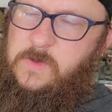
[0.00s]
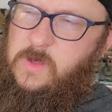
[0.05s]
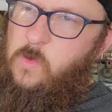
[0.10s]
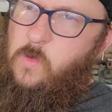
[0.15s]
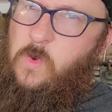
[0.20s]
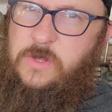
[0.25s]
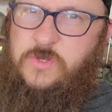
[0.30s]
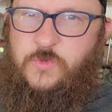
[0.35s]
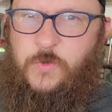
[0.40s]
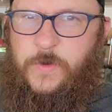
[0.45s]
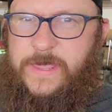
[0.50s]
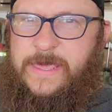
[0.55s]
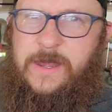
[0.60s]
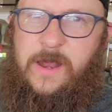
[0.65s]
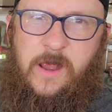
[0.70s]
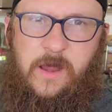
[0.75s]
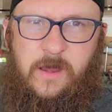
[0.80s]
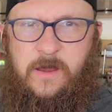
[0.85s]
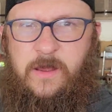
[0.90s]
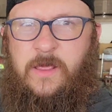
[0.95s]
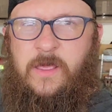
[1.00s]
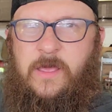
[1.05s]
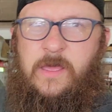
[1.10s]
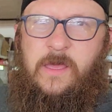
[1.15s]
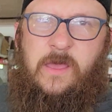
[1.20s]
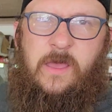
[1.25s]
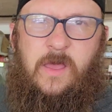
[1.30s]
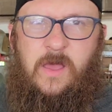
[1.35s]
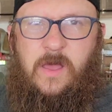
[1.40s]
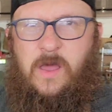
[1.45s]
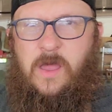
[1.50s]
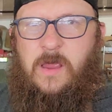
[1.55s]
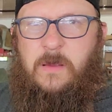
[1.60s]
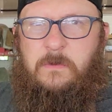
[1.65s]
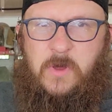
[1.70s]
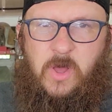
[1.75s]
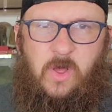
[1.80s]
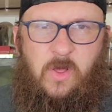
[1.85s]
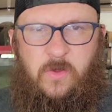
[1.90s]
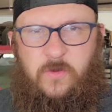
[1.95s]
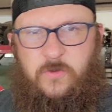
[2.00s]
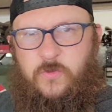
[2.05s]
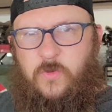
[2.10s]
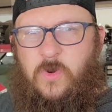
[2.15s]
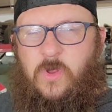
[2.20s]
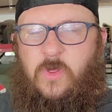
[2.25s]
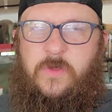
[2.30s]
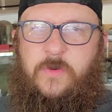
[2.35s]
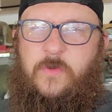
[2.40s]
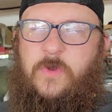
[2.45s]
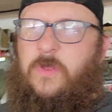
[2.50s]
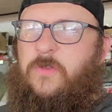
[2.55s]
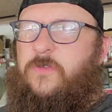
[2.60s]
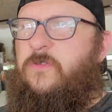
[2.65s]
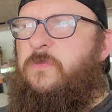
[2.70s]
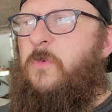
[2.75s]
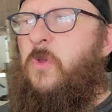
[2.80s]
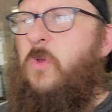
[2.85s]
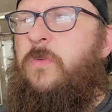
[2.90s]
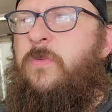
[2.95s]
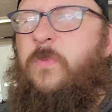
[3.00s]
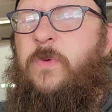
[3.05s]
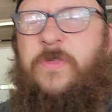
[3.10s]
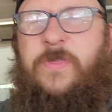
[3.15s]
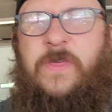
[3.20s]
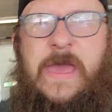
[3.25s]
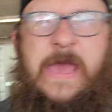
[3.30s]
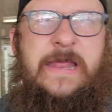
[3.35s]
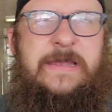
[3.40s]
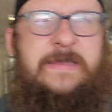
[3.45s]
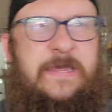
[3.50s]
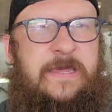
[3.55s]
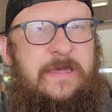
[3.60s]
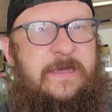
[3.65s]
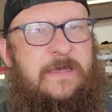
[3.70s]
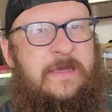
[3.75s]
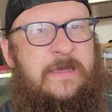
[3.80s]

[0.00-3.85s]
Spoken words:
Once we get our balls rolling real smooth with that,